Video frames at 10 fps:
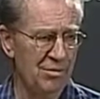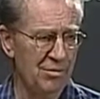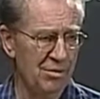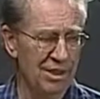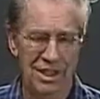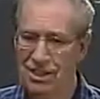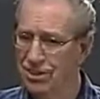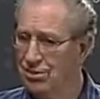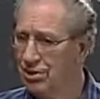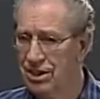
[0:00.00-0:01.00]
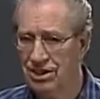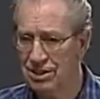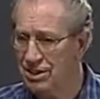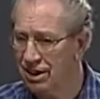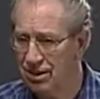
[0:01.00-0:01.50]
But that isn't
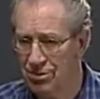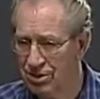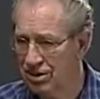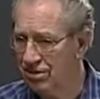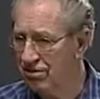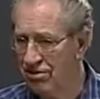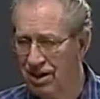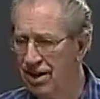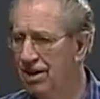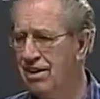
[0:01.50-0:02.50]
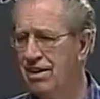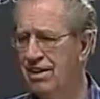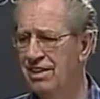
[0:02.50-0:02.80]
because God was unfair.